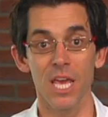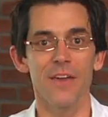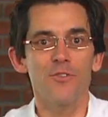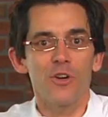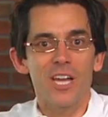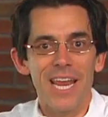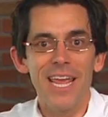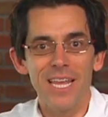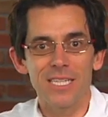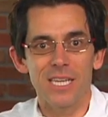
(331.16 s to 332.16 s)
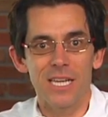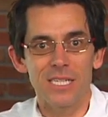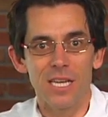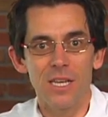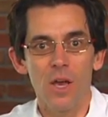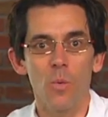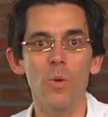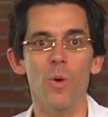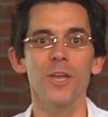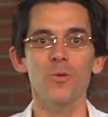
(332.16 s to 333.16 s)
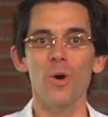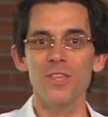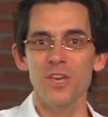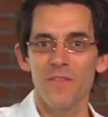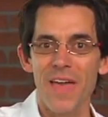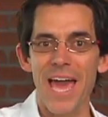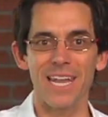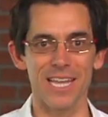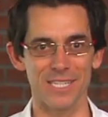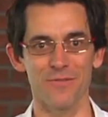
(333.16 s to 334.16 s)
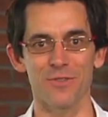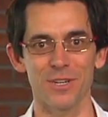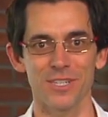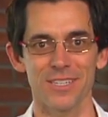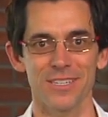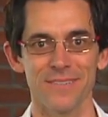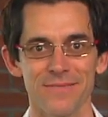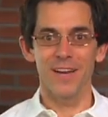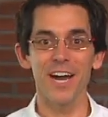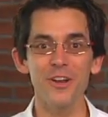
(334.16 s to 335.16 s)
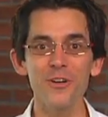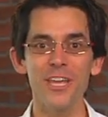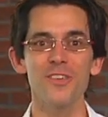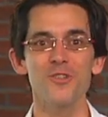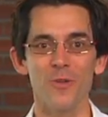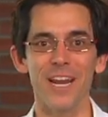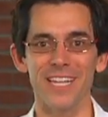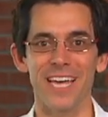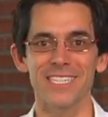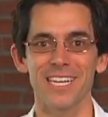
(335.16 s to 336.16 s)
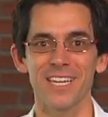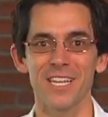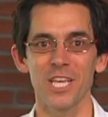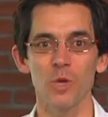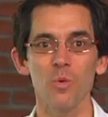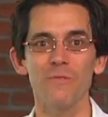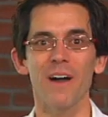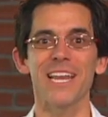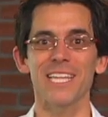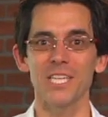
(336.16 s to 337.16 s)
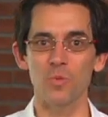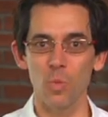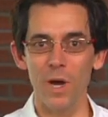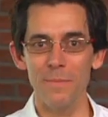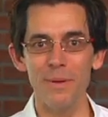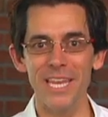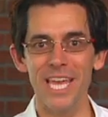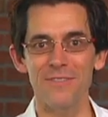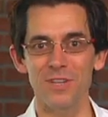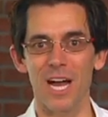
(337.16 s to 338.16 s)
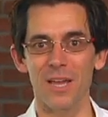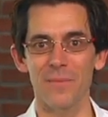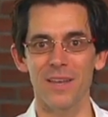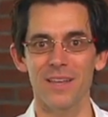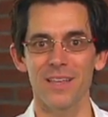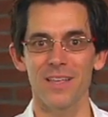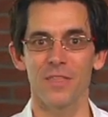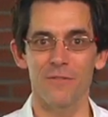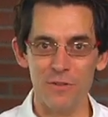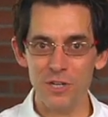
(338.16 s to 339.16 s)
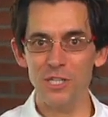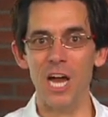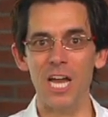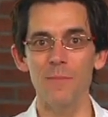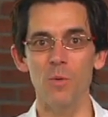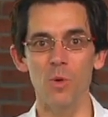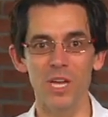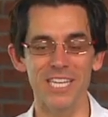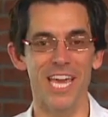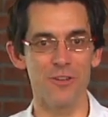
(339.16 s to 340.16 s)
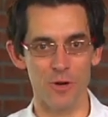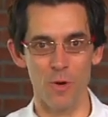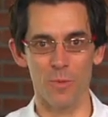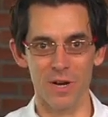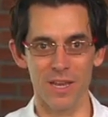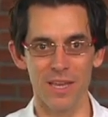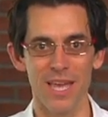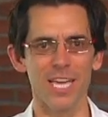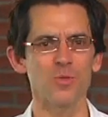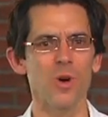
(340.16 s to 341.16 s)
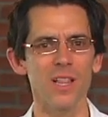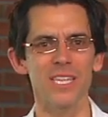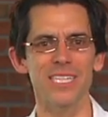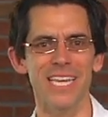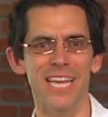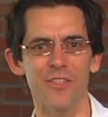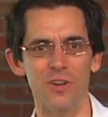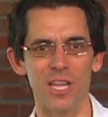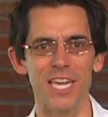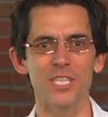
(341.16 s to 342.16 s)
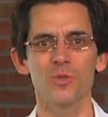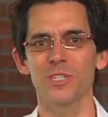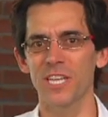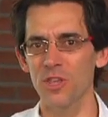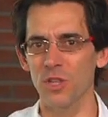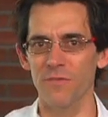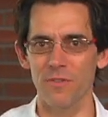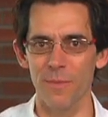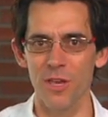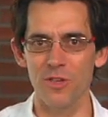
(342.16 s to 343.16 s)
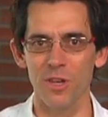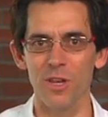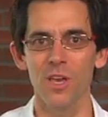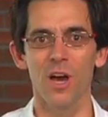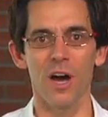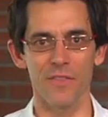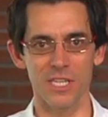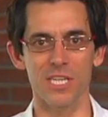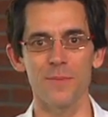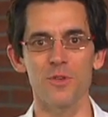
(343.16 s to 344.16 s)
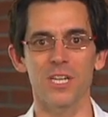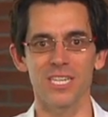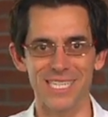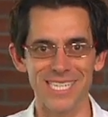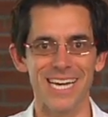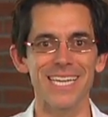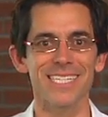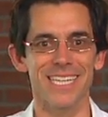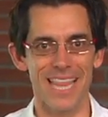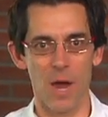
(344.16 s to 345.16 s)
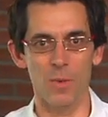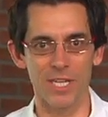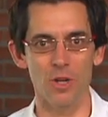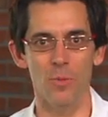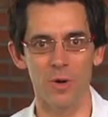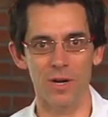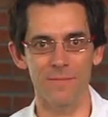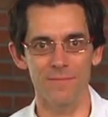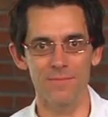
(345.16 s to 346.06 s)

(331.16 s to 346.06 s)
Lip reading: If you're a Canadian citizen, we want you to watch that lesson first. Under each credit lesson, you will find at least one PDF document. The first document will contain your homework, as well as any other links to additional information on the subject discussed in that week's homework.